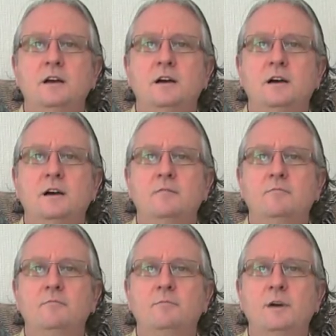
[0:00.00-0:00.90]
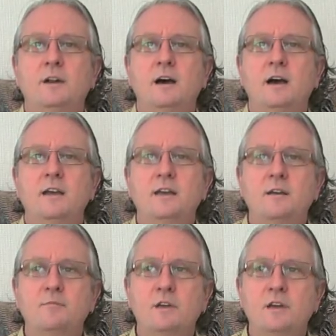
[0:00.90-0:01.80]
um, but I
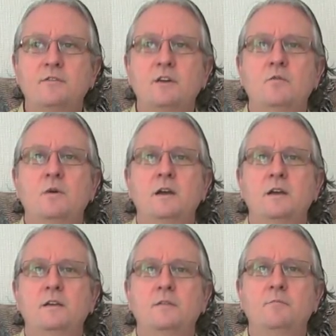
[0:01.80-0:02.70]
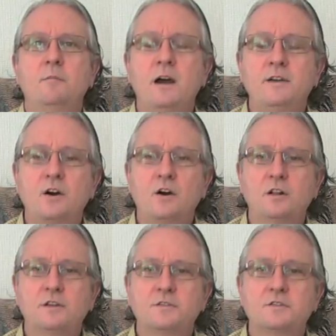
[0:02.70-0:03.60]
am giving away my
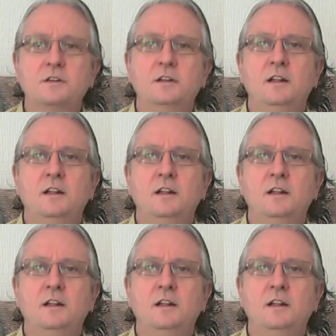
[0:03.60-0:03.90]
knowledge.